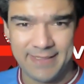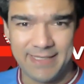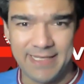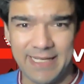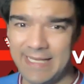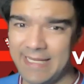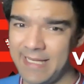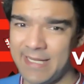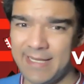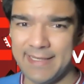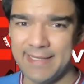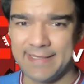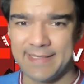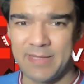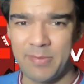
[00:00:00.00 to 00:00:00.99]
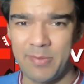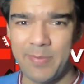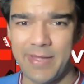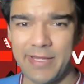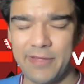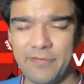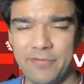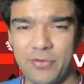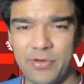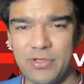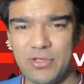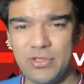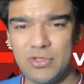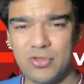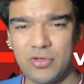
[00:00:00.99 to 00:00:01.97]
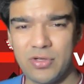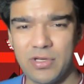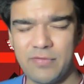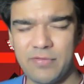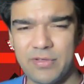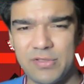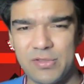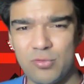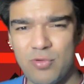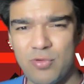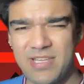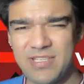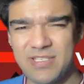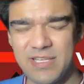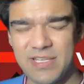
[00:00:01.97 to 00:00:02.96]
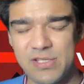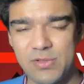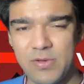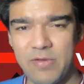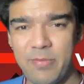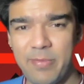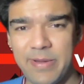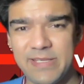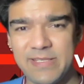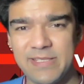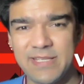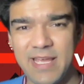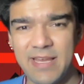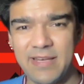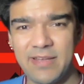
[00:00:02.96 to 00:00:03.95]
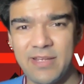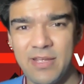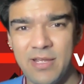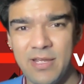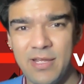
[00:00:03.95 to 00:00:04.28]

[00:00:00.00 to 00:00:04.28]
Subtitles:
Erling Haaland coming back after an injury, after his rest, as everybody said,